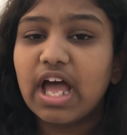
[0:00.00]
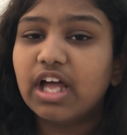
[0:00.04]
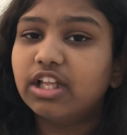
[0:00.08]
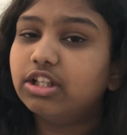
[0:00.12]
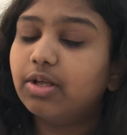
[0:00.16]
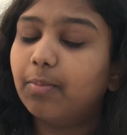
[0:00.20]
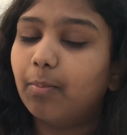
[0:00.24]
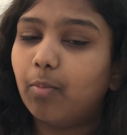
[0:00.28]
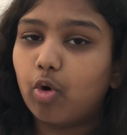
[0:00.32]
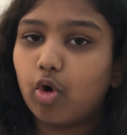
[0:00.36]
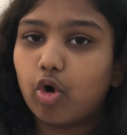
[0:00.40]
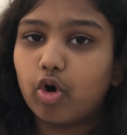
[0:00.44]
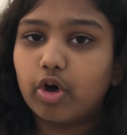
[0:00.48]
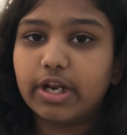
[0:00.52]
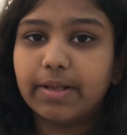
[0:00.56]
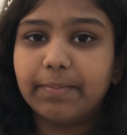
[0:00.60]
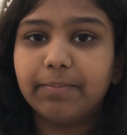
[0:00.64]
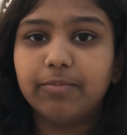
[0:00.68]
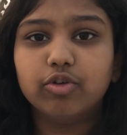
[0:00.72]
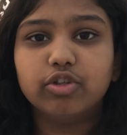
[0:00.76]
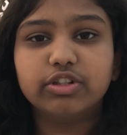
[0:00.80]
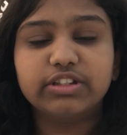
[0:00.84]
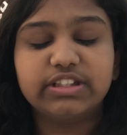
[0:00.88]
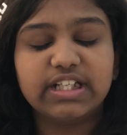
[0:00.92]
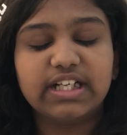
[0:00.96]
The more
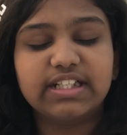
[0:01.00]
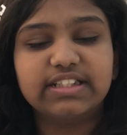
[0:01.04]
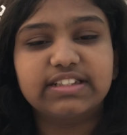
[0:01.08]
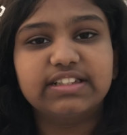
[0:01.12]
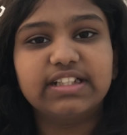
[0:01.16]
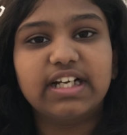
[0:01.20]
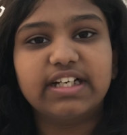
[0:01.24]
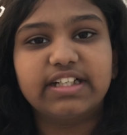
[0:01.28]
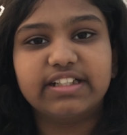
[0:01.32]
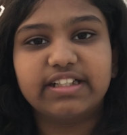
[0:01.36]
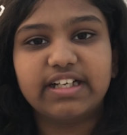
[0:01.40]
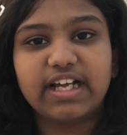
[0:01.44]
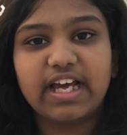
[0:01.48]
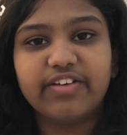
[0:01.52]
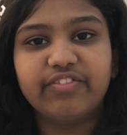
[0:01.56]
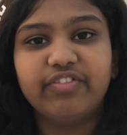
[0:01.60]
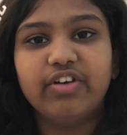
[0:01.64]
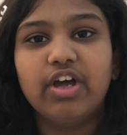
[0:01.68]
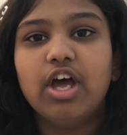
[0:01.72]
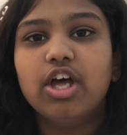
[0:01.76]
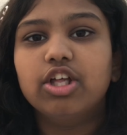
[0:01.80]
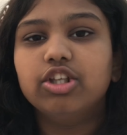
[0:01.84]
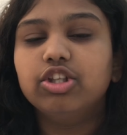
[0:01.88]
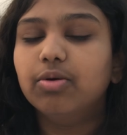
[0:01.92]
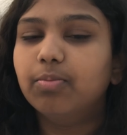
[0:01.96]
immune cells that arrive,
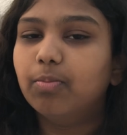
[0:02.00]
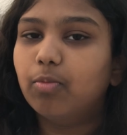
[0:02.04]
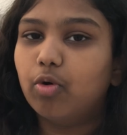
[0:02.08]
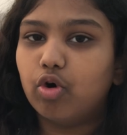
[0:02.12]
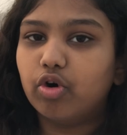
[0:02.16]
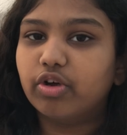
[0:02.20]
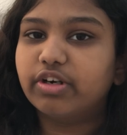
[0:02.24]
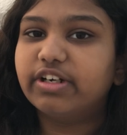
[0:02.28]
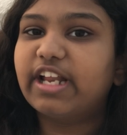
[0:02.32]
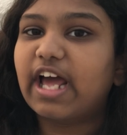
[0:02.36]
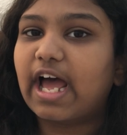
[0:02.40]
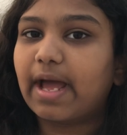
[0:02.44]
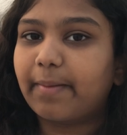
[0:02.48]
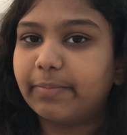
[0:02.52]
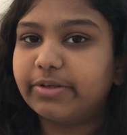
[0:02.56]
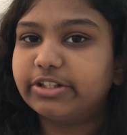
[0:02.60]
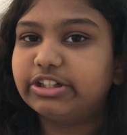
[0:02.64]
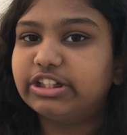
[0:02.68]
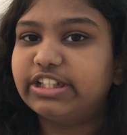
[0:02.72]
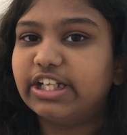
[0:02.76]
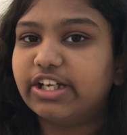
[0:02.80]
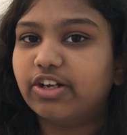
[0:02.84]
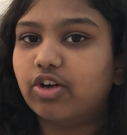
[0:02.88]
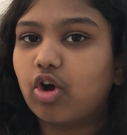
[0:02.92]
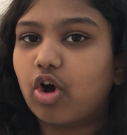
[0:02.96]
the more damage
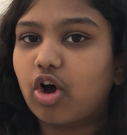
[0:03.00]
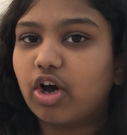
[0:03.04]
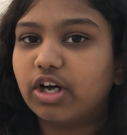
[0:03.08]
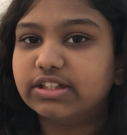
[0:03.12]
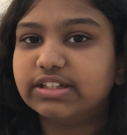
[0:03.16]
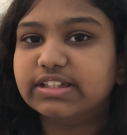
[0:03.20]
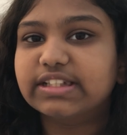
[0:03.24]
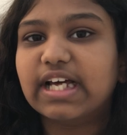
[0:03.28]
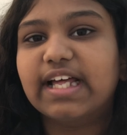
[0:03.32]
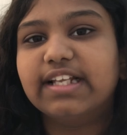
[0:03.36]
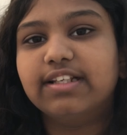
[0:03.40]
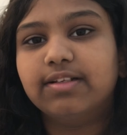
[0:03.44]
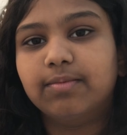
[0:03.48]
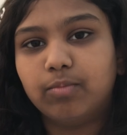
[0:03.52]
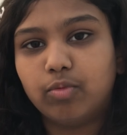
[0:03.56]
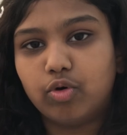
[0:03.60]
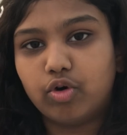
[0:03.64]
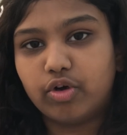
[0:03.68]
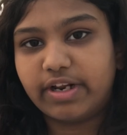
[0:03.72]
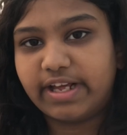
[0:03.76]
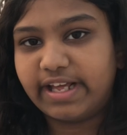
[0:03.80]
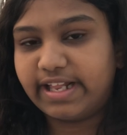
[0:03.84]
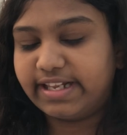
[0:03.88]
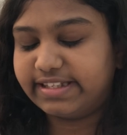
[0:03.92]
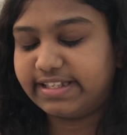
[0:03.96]
they cause and the more
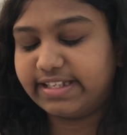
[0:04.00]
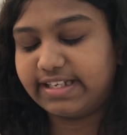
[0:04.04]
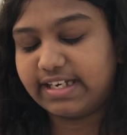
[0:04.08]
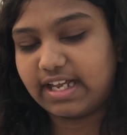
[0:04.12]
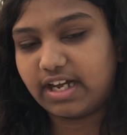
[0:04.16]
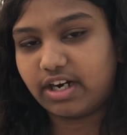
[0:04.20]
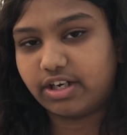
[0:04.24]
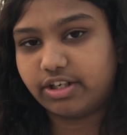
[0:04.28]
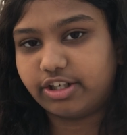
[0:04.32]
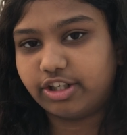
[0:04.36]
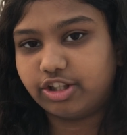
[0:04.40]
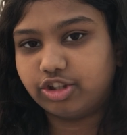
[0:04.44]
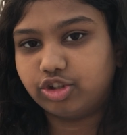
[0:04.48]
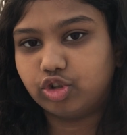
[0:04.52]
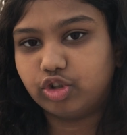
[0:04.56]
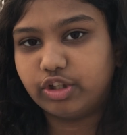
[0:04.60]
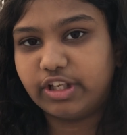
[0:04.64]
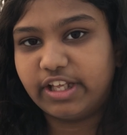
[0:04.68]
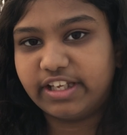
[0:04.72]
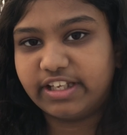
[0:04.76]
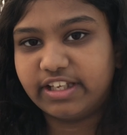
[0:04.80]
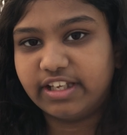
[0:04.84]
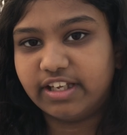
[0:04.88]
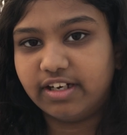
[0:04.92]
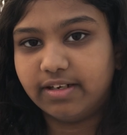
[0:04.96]
healthy lung tissue
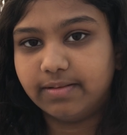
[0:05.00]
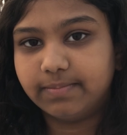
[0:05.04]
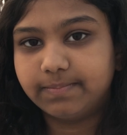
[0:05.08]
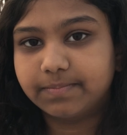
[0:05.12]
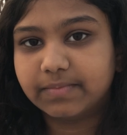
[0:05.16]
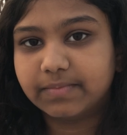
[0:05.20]
they kill.